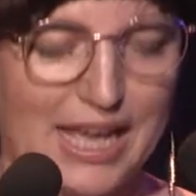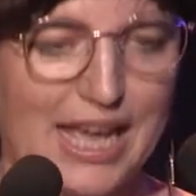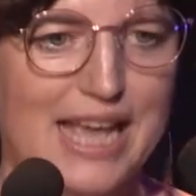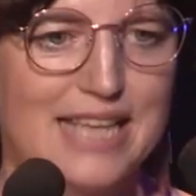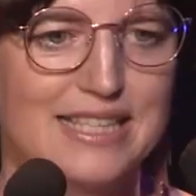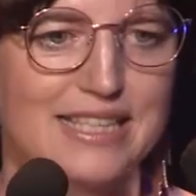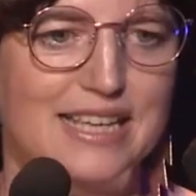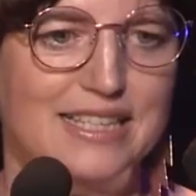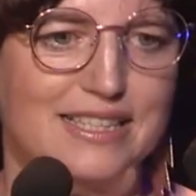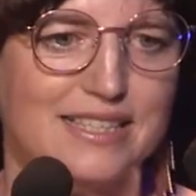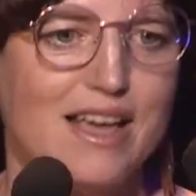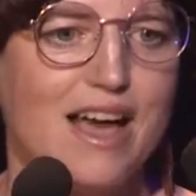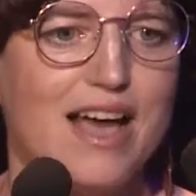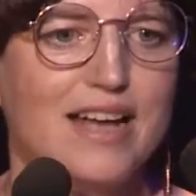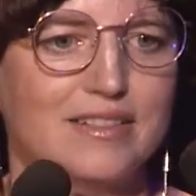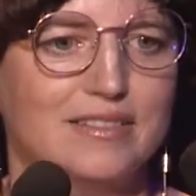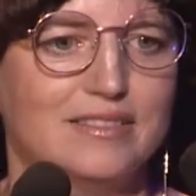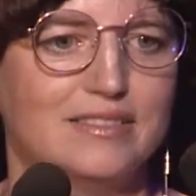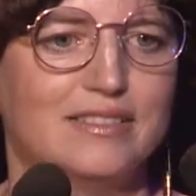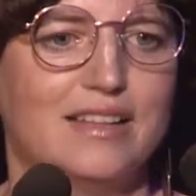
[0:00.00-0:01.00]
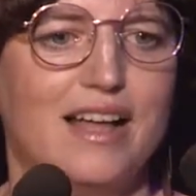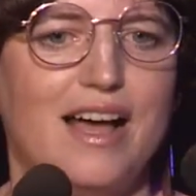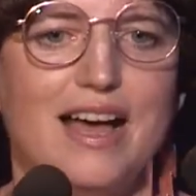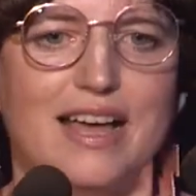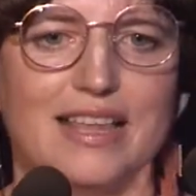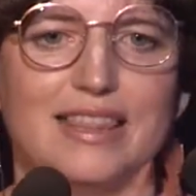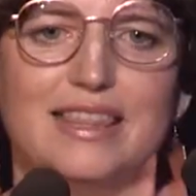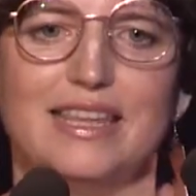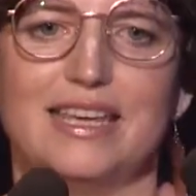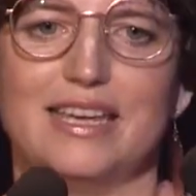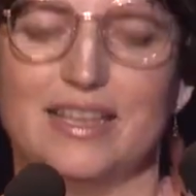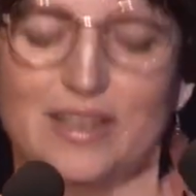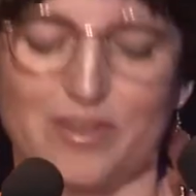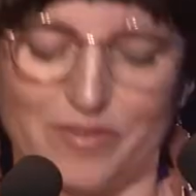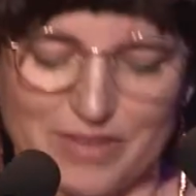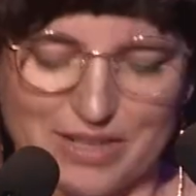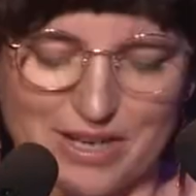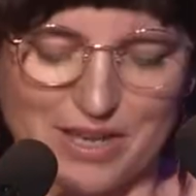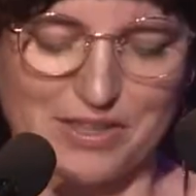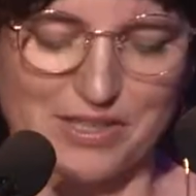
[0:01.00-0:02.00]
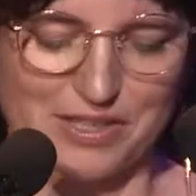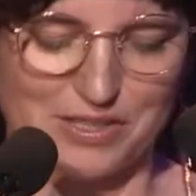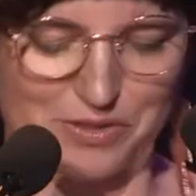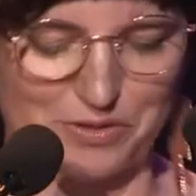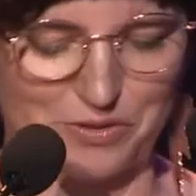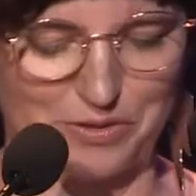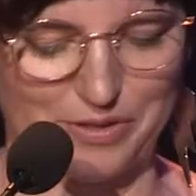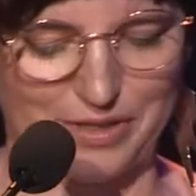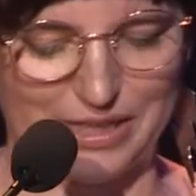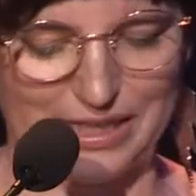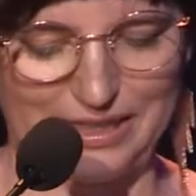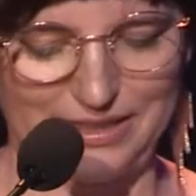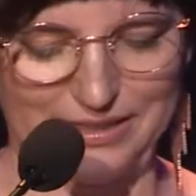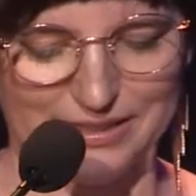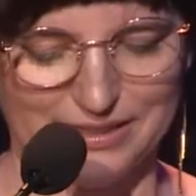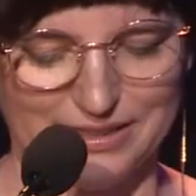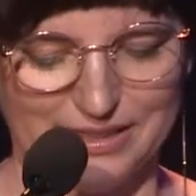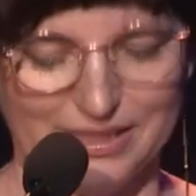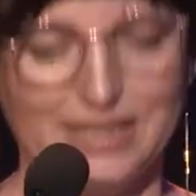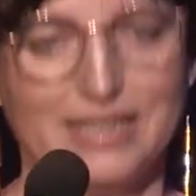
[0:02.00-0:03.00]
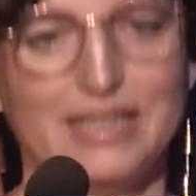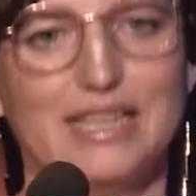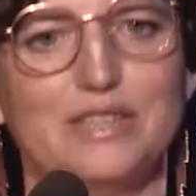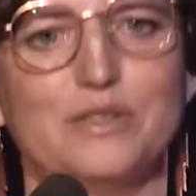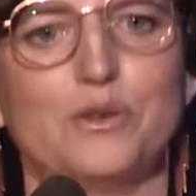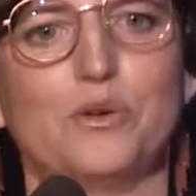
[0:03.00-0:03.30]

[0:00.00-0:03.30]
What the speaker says: As I cycle, I think of another story. There's